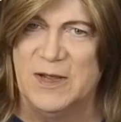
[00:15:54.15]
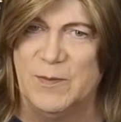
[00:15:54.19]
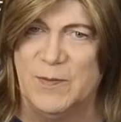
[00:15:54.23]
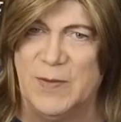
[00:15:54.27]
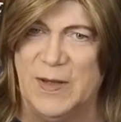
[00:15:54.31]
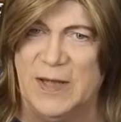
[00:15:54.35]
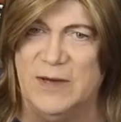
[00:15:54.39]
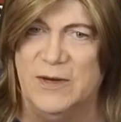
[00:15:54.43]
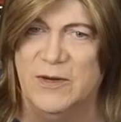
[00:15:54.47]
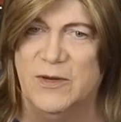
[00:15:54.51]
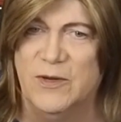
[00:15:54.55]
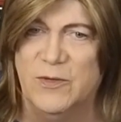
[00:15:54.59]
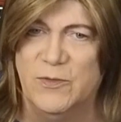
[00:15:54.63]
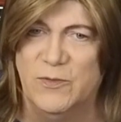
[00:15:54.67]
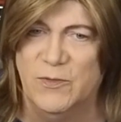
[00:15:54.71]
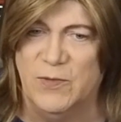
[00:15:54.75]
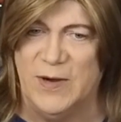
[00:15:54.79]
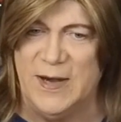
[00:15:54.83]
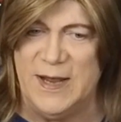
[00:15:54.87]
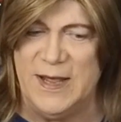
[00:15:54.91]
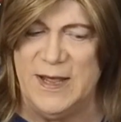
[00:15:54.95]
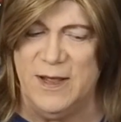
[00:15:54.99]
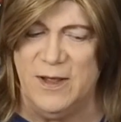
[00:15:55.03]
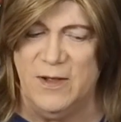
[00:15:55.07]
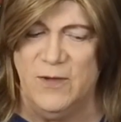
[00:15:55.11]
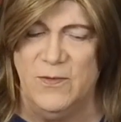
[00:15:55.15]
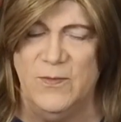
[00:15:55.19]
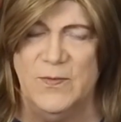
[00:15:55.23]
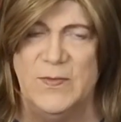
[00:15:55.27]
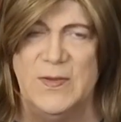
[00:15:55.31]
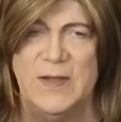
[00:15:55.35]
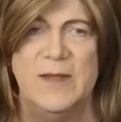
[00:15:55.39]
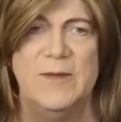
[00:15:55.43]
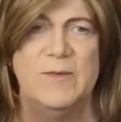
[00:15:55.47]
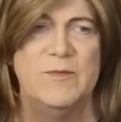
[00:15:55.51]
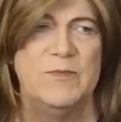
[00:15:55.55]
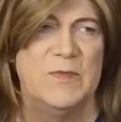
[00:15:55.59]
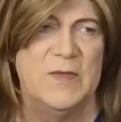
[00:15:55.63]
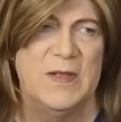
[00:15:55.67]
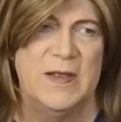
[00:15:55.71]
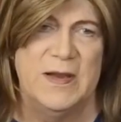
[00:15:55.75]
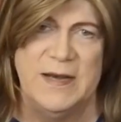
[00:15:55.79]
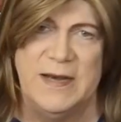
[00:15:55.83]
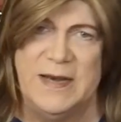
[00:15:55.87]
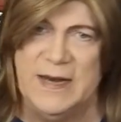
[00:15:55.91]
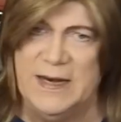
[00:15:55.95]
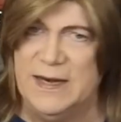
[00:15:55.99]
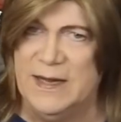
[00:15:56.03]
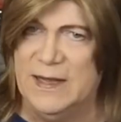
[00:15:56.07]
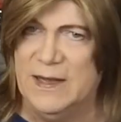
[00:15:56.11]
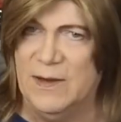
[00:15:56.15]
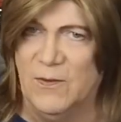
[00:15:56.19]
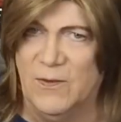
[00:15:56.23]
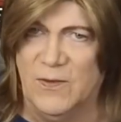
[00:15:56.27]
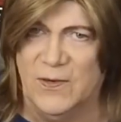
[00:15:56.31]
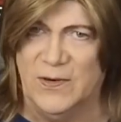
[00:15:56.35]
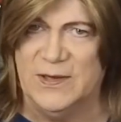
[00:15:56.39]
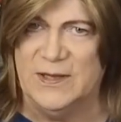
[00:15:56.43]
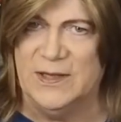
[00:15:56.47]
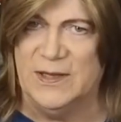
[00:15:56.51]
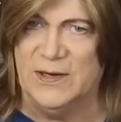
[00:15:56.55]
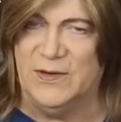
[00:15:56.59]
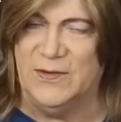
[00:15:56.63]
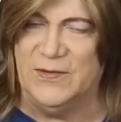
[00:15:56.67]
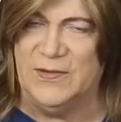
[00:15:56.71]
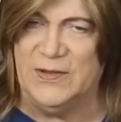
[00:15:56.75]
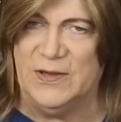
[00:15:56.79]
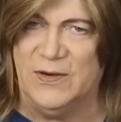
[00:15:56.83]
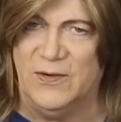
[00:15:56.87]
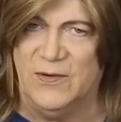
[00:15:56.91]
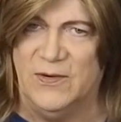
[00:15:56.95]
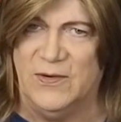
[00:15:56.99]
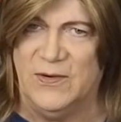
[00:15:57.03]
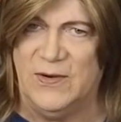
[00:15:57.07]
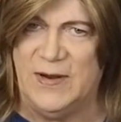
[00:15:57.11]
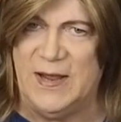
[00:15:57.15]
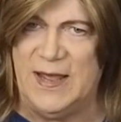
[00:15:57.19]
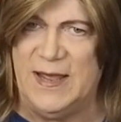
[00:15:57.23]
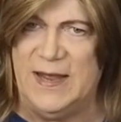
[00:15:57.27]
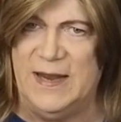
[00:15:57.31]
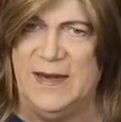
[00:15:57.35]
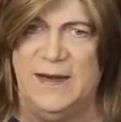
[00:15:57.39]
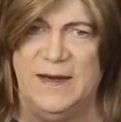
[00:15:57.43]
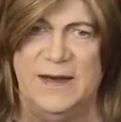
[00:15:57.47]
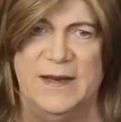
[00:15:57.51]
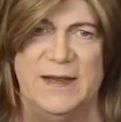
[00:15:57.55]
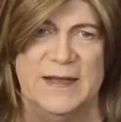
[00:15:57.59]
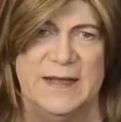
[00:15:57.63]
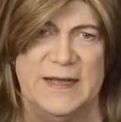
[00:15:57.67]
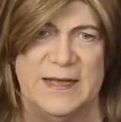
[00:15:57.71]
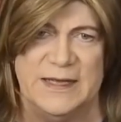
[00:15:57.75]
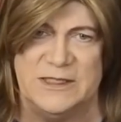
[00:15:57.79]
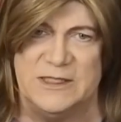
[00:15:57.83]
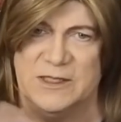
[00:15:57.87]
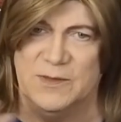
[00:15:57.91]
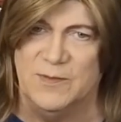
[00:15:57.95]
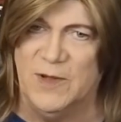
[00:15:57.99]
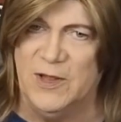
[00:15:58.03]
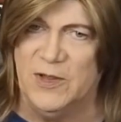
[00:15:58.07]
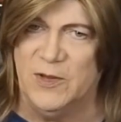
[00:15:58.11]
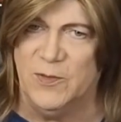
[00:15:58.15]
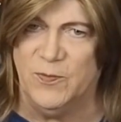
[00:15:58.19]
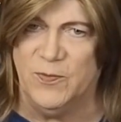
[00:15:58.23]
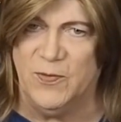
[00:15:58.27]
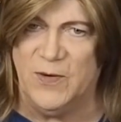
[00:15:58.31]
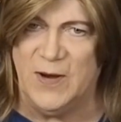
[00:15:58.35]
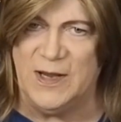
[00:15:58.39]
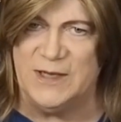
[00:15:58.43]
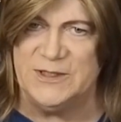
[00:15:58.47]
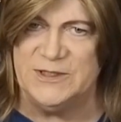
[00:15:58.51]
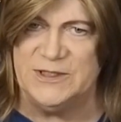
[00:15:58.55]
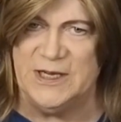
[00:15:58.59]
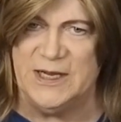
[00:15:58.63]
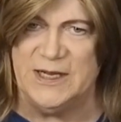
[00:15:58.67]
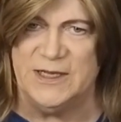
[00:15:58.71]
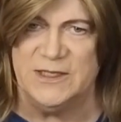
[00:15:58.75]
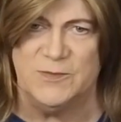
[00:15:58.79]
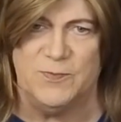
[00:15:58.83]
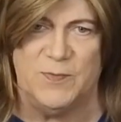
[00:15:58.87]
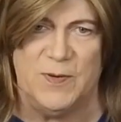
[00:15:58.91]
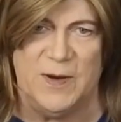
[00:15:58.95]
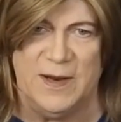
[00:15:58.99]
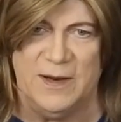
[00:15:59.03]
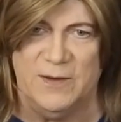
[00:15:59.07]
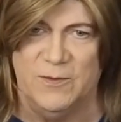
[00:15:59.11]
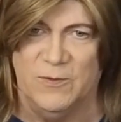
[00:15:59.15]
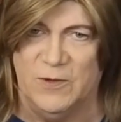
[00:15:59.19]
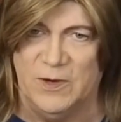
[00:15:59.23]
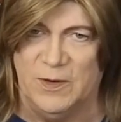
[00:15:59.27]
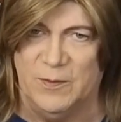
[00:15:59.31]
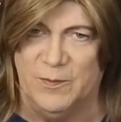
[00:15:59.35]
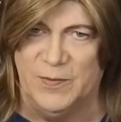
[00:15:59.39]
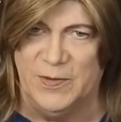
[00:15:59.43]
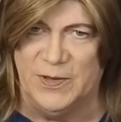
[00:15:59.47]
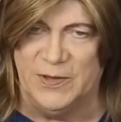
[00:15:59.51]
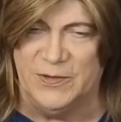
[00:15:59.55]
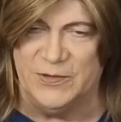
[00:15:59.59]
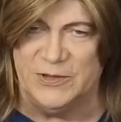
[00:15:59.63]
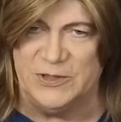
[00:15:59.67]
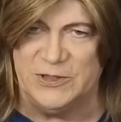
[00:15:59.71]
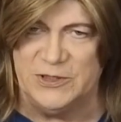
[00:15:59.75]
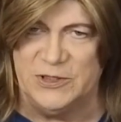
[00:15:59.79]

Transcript: But for now, need to get working on the R8. Got some other projects, probably want to build the